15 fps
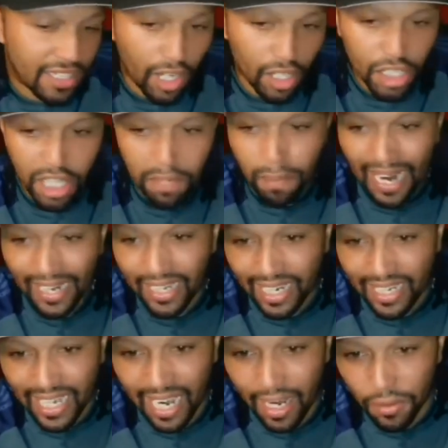You're like a
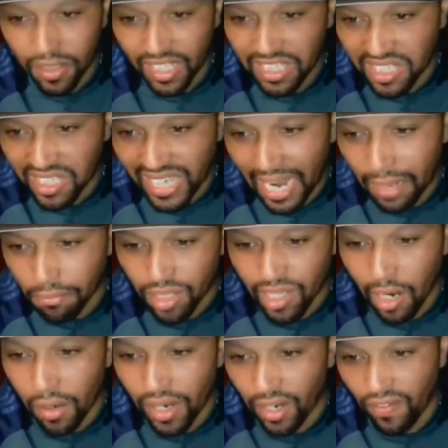dodgy bank account.
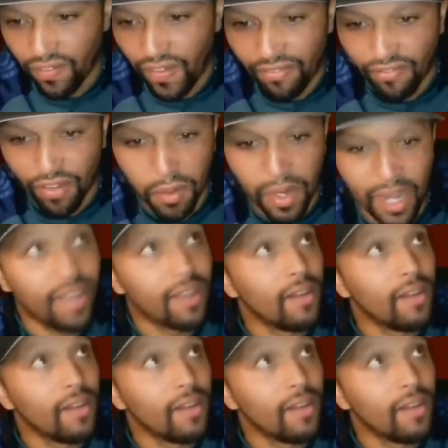This scams going off.